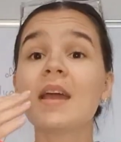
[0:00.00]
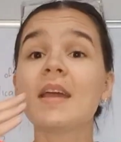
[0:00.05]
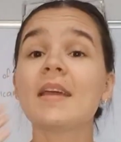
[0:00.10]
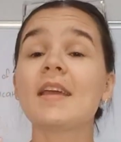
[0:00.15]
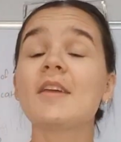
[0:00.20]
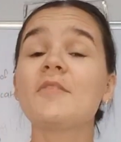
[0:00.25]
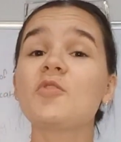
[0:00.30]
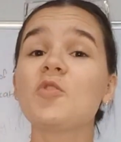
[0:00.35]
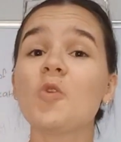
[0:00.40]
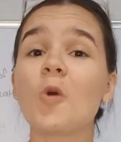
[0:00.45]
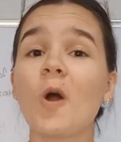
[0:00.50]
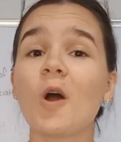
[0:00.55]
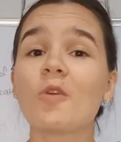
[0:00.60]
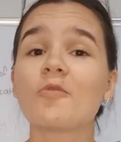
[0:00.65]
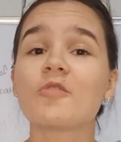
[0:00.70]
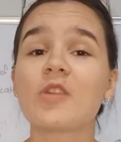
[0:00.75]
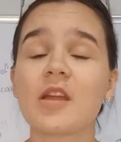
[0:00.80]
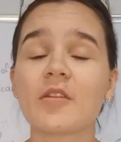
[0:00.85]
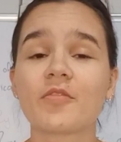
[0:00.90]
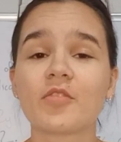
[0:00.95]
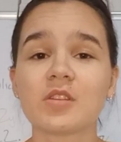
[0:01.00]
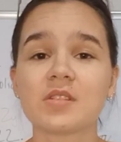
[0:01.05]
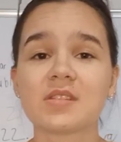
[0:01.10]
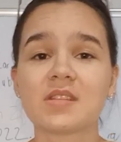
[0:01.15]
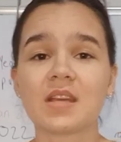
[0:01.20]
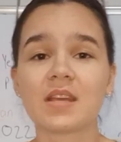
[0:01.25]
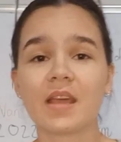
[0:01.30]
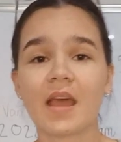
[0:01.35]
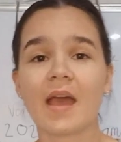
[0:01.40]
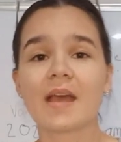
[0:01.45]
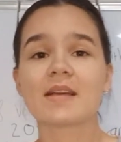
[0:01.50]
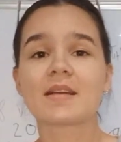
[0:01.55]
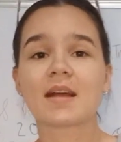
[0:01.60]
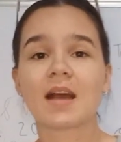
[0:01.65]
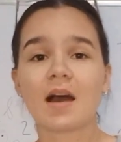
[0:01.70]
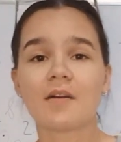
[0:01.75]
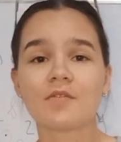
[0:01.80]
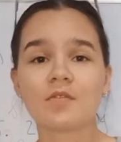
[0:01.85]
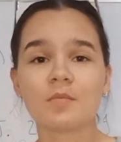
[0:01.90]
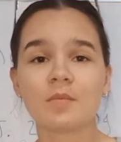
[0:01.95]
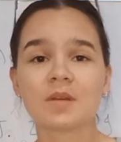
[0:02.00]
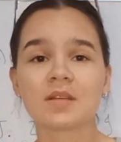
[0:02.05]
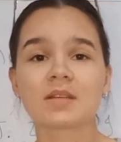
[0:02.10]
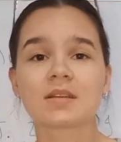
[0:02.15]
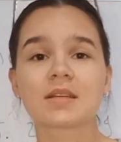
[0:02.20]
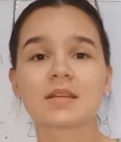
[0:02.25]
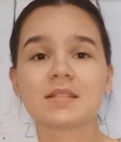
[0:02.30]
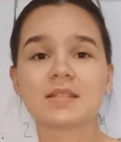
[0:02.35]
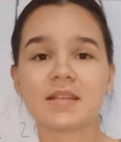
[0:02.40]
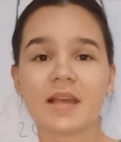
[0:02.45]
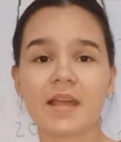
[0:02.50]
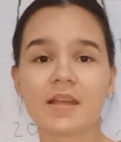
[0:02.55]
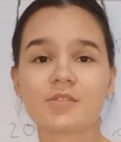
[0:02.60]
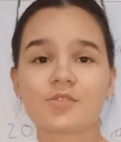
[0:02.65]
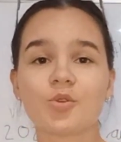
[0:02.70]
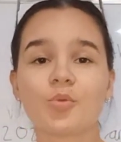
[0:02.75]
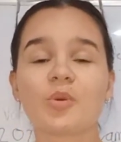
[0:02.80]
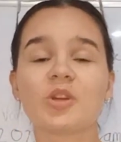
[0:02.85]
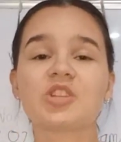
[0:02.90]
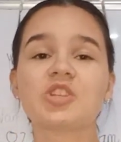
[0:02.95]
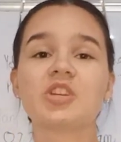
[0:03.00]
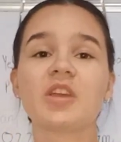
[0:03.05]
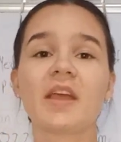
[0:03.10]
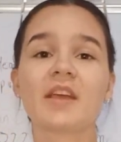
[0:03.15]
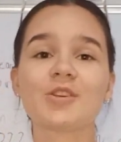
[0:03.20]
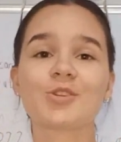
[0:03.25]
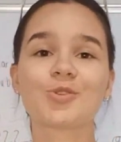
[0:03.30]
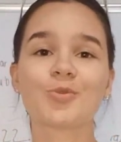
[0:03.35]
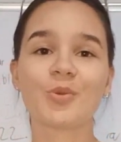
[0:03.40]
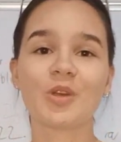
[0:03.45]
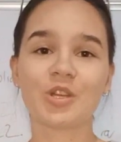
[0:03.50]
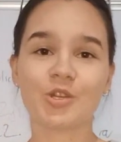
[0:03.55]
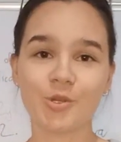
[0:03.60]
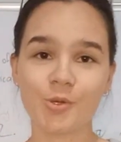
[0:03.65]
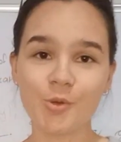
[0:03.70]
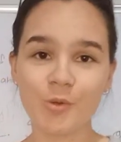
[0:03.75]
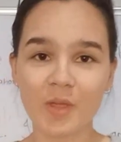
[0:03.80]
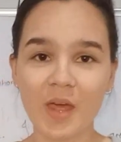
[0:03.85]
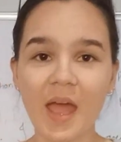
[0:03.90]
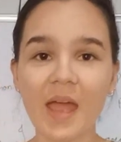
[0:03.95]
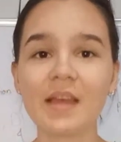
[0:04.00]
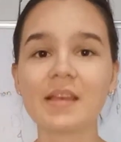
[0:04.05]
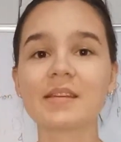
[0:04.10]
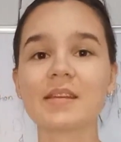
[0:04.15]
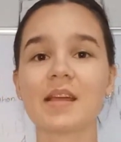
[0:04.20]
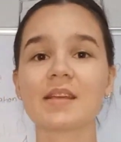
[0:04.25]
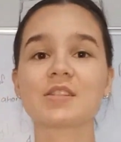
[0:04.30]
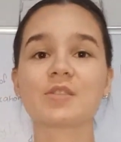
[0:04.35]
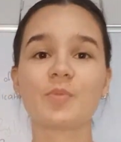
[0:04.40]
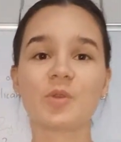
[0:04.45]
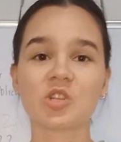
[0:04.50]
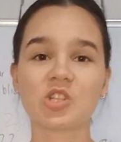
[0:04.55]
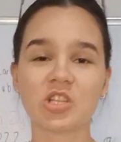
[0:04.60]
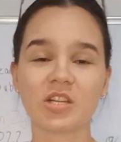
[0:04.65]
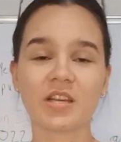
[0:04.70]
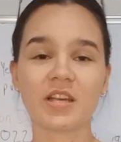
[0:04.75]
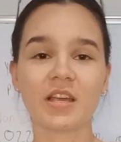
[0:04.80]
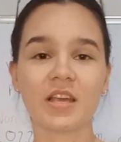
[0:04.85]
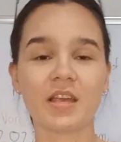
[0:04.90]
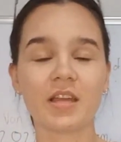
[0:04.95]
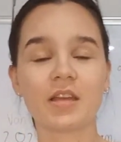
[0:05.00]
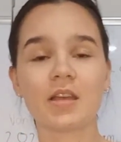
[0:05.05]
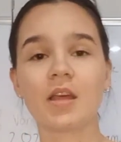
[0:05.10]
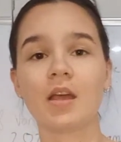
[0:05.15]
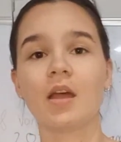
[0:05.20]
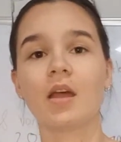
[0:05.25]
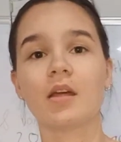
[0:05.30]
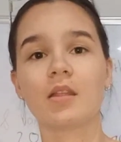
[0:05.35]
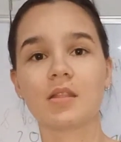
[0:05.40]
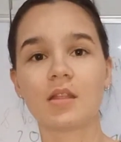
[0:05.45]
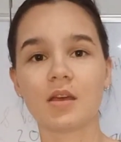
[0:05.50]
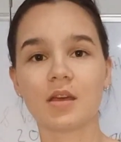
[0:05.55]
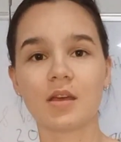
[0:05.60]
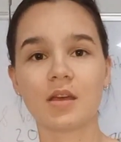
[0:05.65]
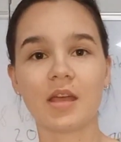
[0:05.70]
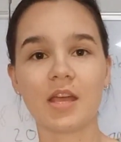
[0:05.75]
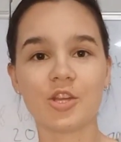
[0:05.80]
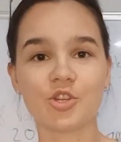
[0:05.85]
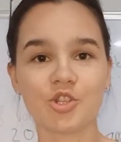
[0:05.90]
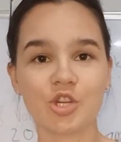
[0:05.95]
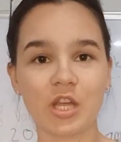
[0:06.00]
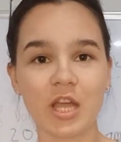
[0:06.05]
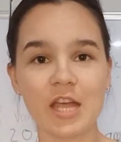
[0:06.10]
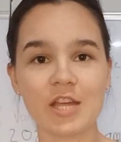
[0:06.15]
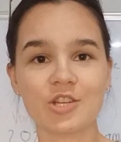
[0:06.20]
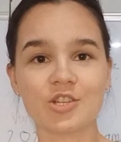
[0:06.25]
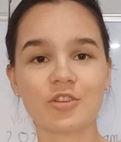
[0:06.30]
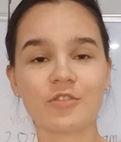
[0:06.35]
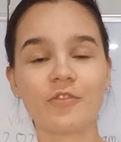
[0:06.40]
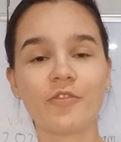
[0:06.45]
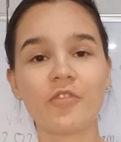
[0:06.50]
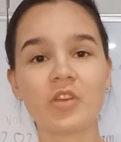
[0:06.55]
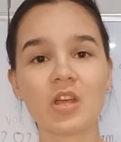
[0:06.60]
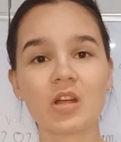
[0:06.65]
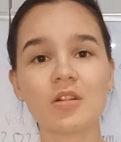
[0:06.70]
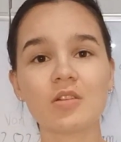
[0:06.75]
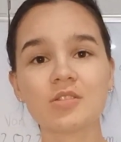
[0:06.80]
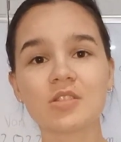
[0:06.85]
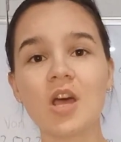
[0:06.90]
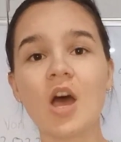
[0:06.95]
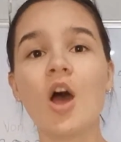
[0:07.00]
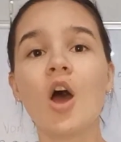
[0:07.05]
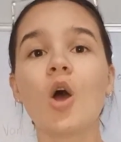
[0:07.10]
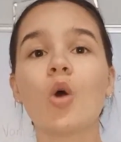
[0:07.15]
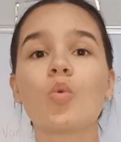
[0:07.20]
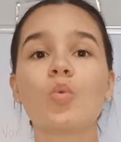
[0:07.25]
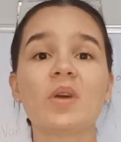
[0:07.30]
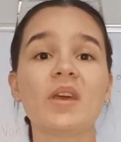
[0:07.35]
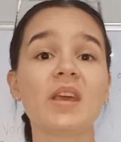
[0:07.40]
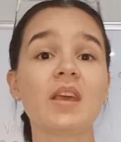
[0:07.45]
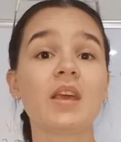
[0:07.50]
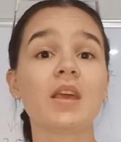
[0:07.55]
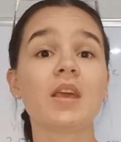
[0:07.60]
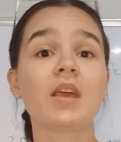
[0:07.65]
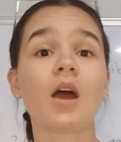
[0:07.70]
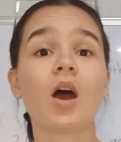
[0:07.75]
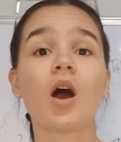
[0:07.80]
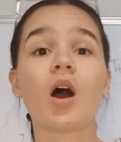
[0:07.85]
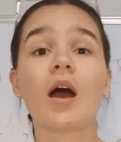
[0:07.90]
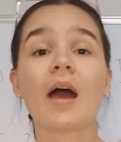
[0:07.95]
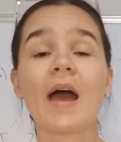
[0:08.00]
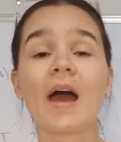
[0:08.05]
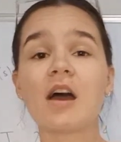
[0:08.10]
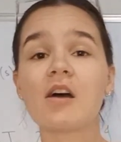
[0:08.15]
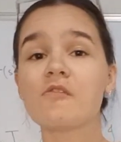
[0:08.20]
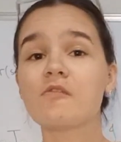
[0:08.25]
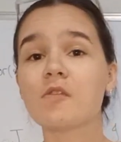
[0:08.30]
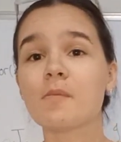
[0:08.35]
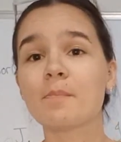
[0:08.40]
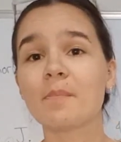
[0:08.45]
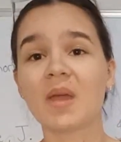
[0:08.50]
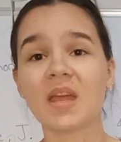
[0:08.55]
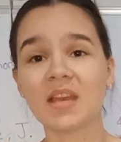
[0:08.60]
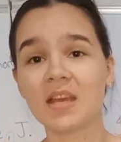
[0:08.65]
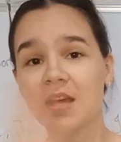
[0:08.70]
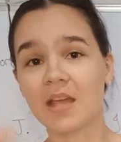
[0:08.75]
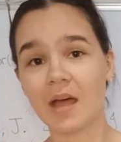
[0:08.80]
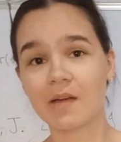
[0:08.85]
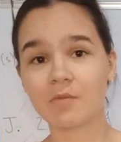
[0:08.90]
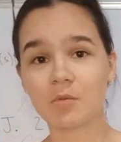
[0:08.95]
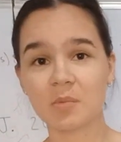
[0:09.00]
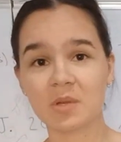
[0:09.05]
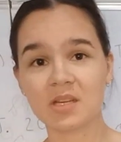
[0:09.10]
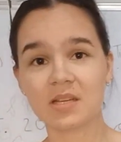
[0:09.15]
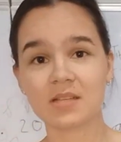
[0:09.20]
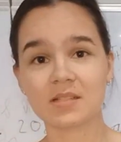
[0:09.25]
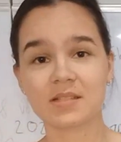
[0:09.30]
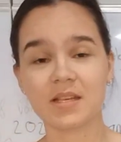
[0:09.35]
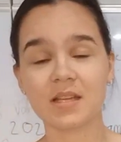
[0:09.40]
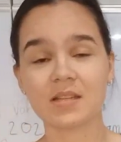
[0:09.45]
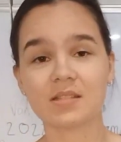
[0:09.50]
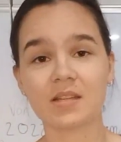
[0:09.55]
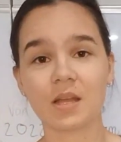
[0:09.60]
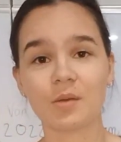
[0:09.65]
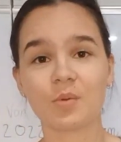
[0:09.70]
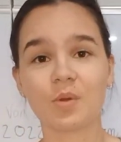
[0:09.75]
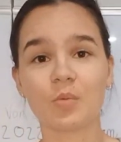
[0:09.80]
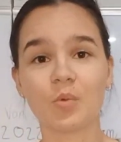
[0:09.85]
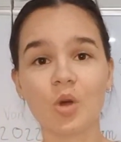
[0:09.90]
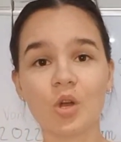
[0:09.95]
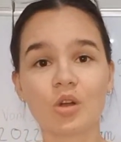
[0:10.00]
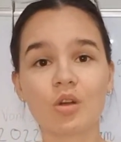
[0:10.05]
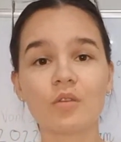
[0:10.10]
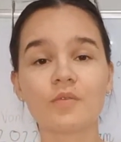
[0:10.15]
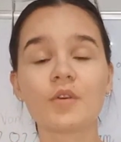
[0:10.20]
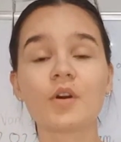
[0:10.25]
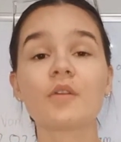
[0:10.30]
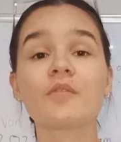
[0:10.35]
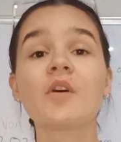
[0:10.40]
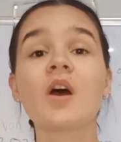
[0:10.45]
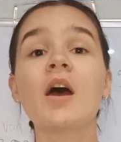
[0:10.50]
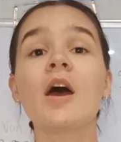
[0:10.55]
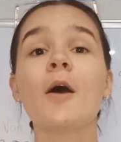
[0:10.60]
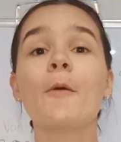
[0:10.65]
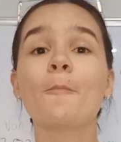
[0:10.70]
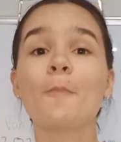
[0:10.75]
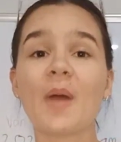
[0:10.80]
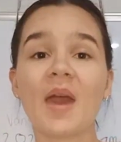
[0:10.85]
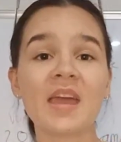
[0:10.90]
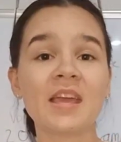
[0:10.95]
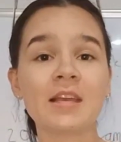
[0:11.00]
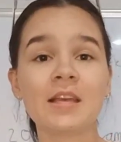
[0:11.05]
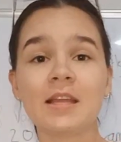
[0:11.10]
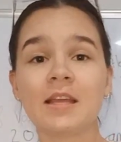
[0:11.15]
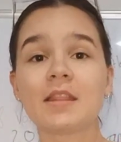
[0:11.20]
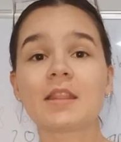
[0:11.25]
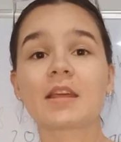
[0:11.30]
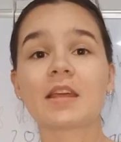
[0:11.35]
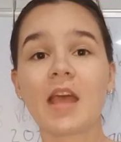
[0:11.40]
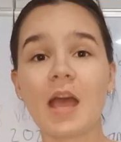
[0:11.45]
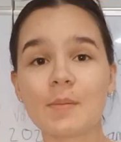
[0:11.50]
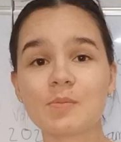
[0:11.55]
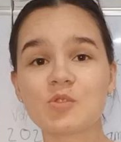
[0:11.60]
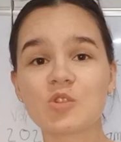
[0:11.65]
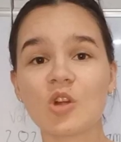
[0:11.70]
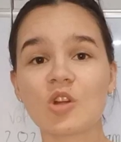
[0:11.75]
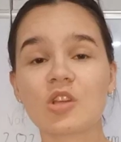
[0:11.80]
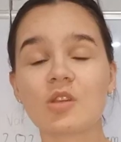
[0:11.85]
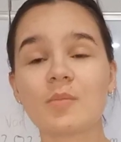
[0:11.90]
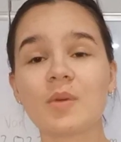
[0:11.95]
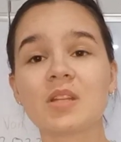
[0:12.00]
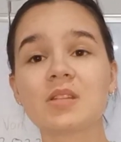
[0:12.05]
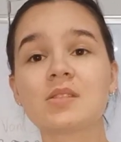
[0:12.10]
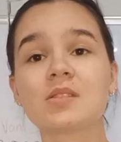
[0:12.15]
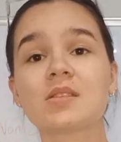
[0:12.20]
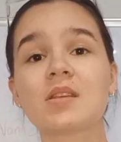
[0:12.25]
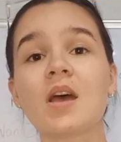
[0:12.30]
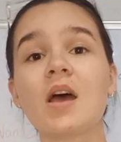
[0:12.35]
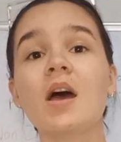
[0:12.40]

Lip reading: If you are referencing a government gazette, which yes, we do that, especially in the education field, we have many government gazettes that we work off of, mainly the CAPS documents.